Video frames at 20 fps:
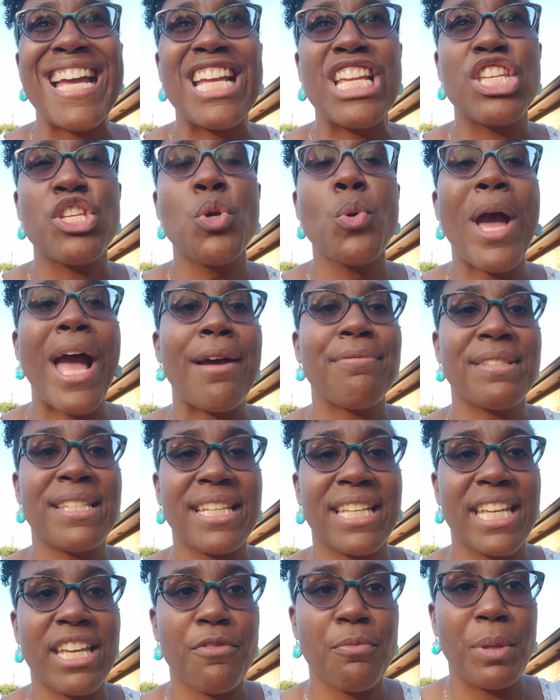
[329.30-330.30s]
you have to
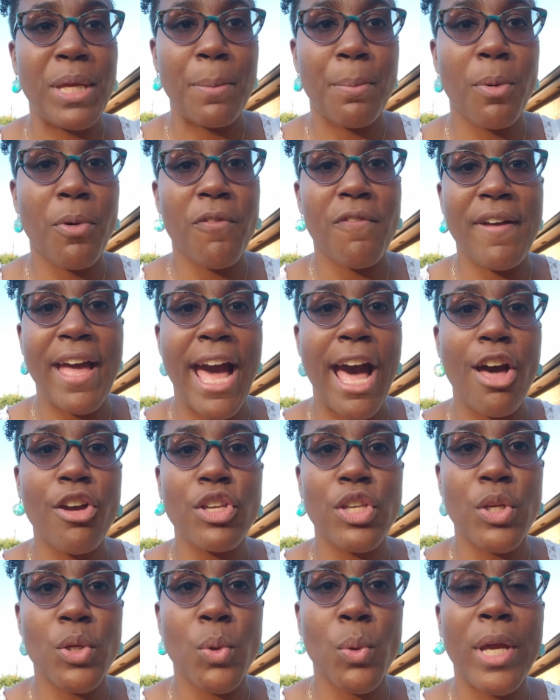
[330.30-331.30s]
give people
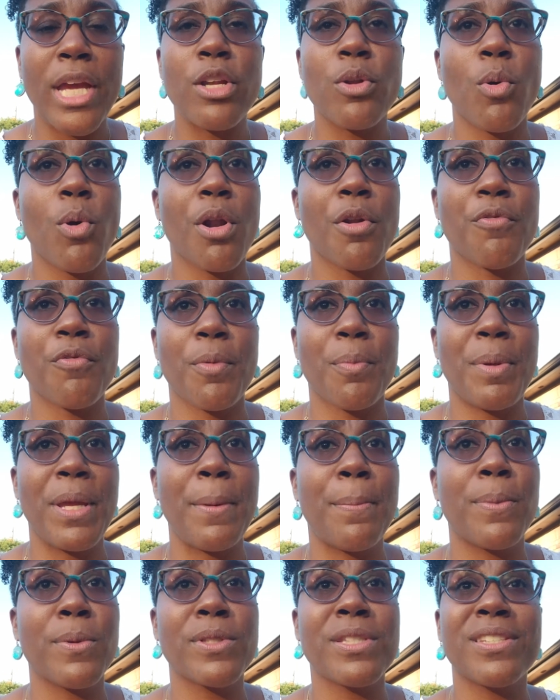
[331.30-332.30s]
value in order for
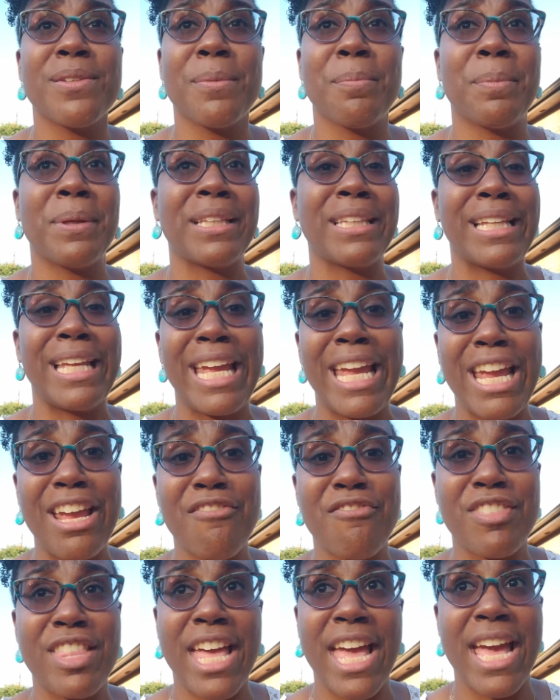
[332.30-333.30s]
people to believe
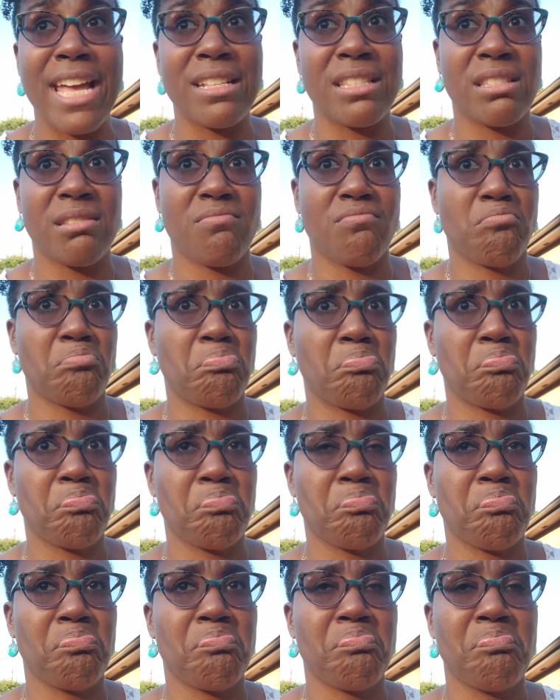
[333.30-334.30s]
that
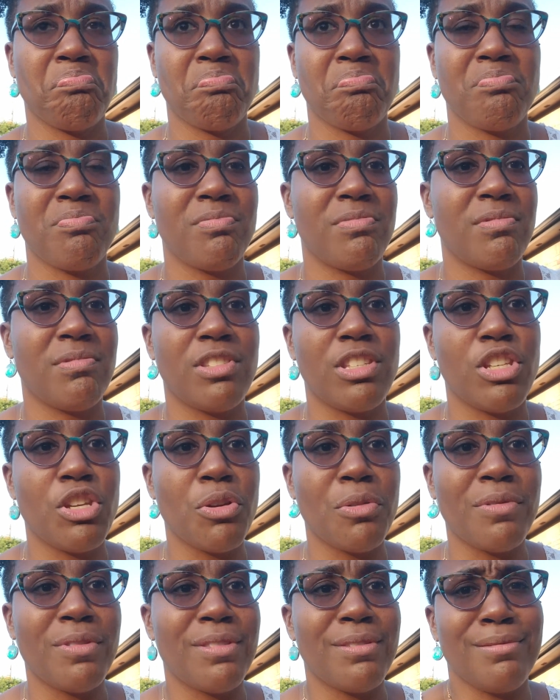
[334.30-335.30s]

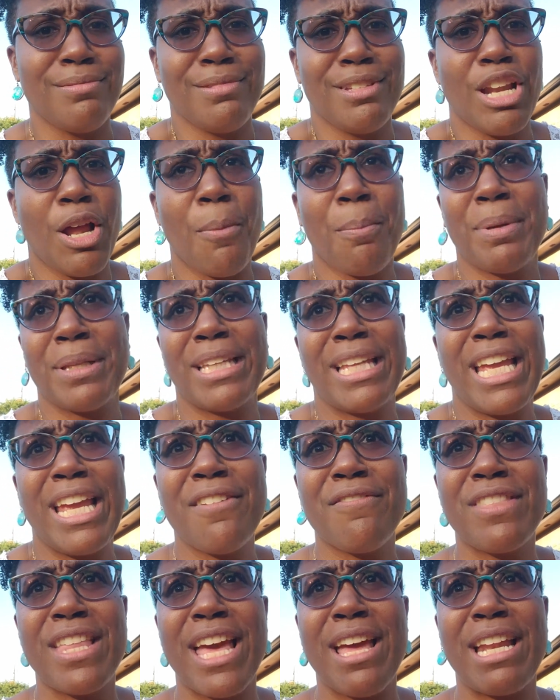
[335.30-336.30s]
you you know
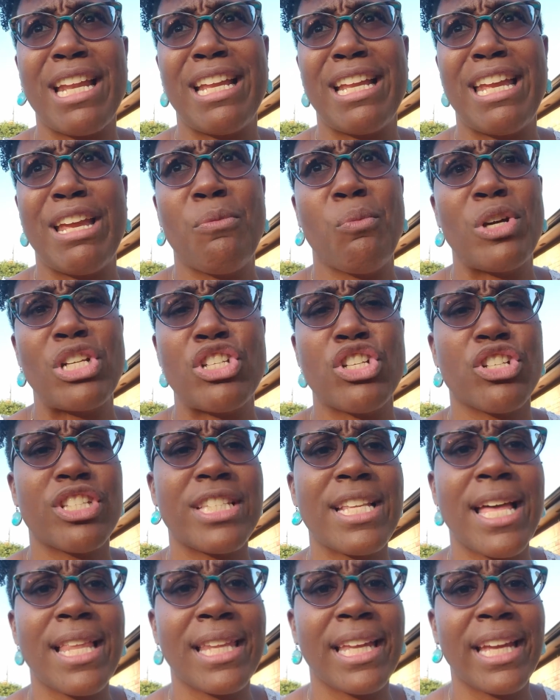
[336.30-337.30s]
believe that in what you're
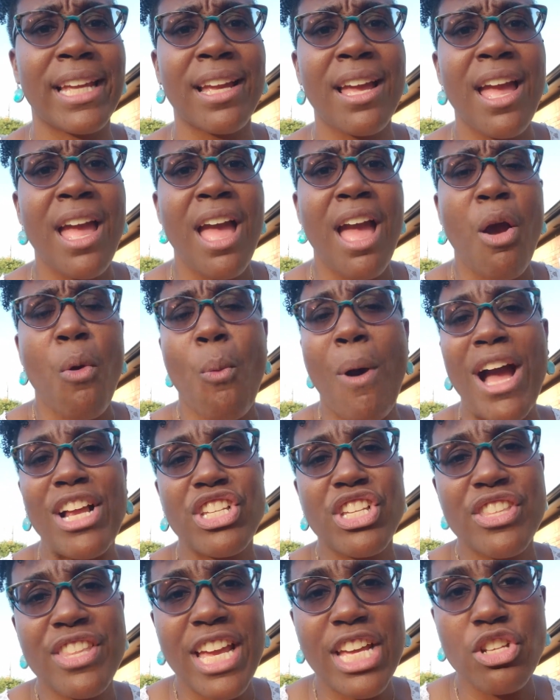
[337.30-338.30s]
selling why
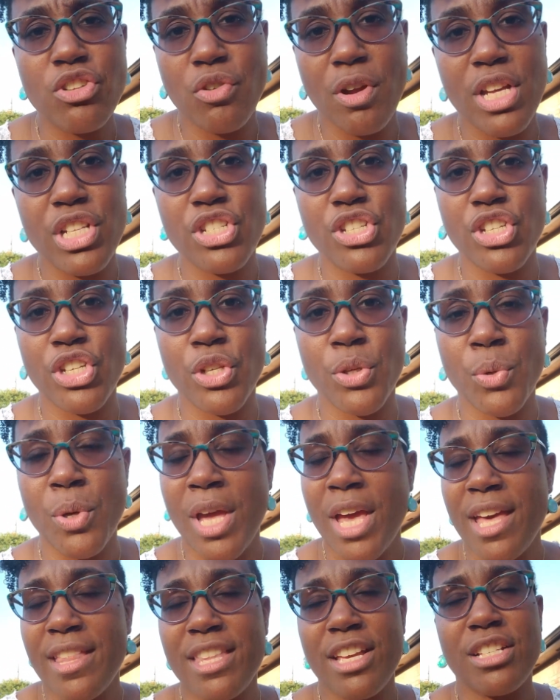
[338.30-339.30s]
should they trust you
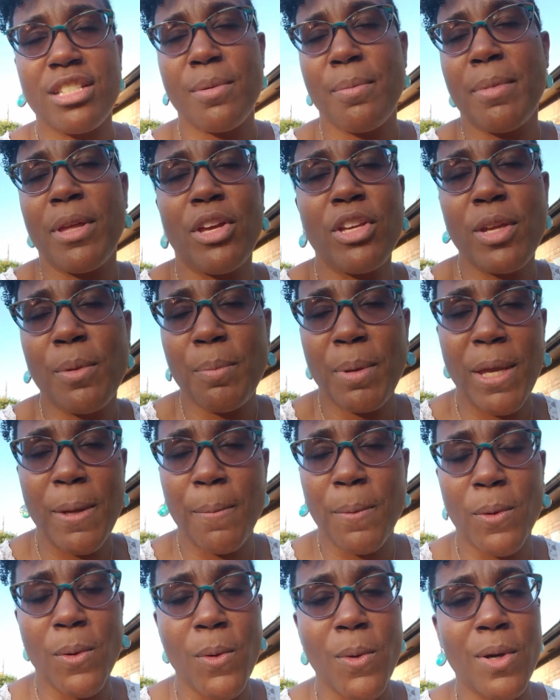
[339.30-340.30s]
there's a million
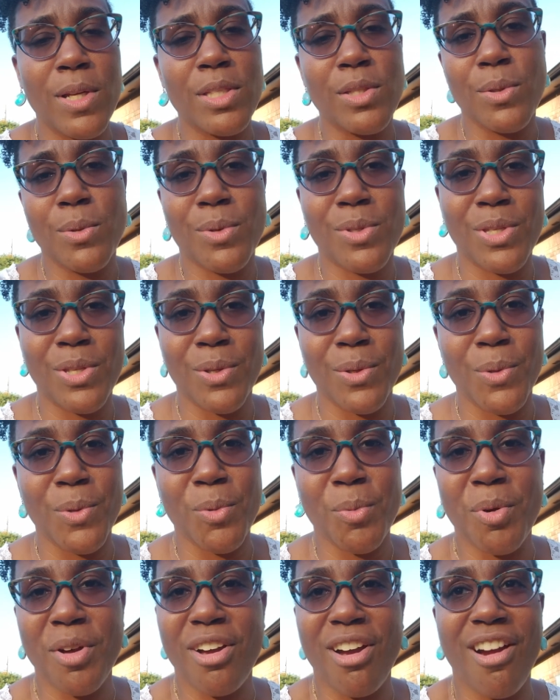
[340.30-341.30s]
people on youtube
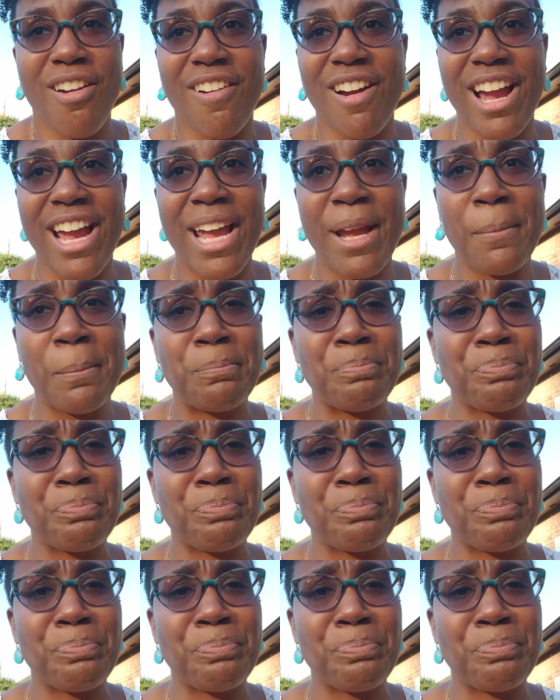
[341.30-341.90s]
all right